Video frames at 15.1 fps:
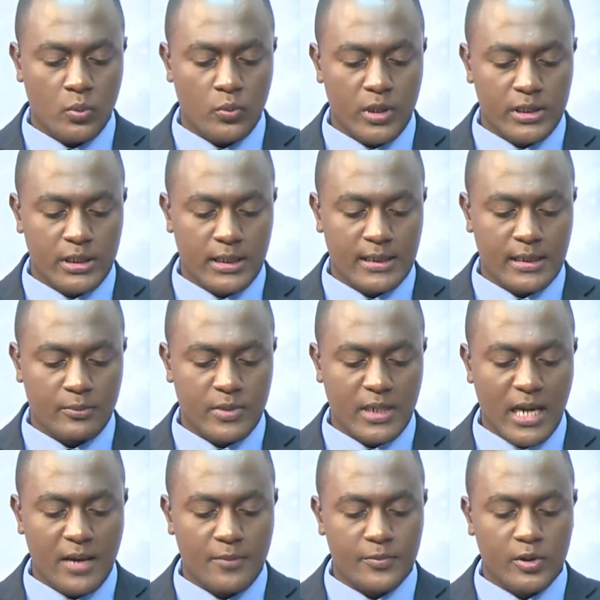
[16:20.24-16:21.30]
which
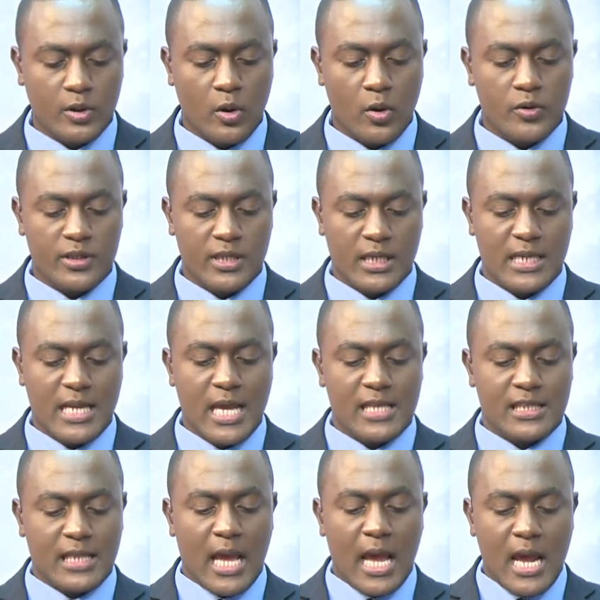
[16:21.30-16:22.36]
sometimes cause their
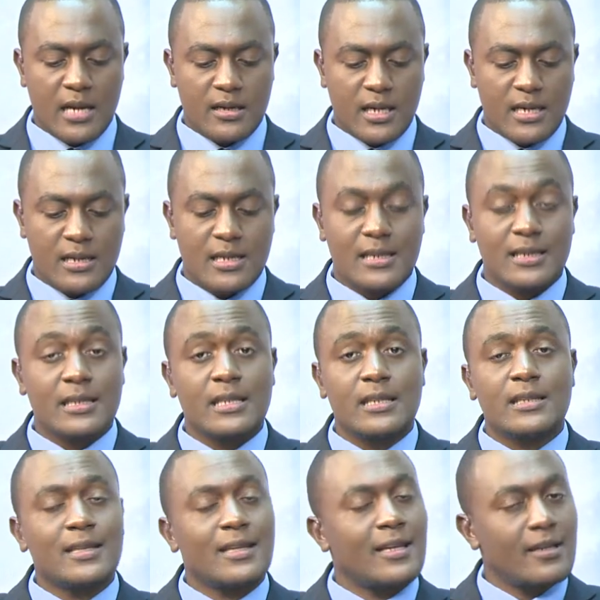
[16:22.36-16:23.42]
deaths and
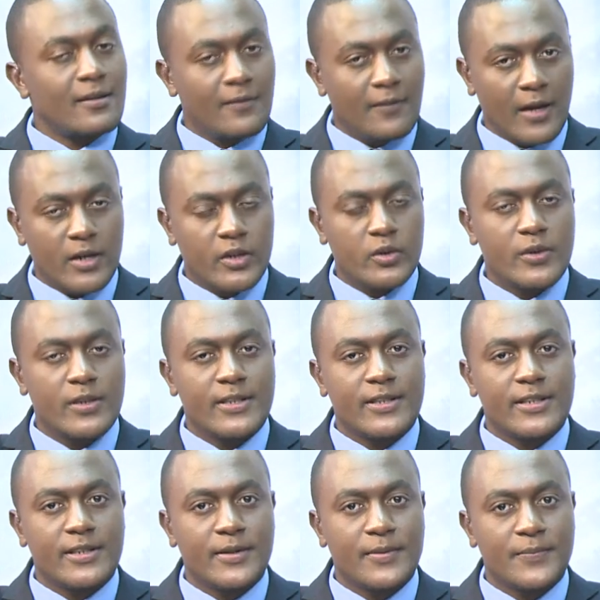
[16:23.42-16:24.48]
disease
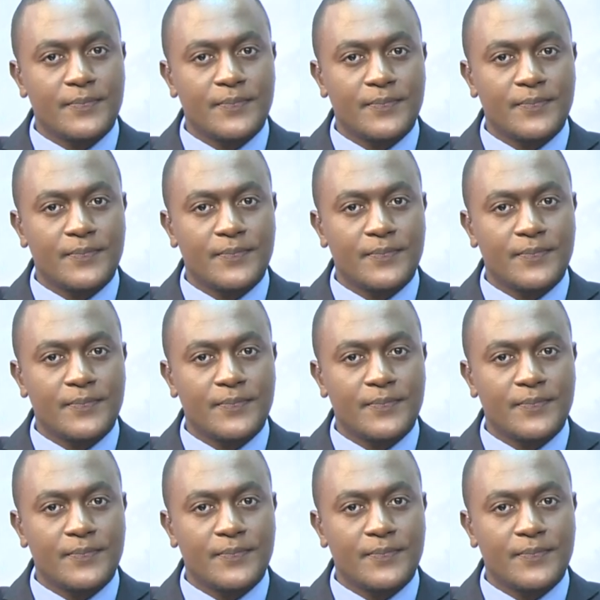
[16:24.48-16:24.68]
infections.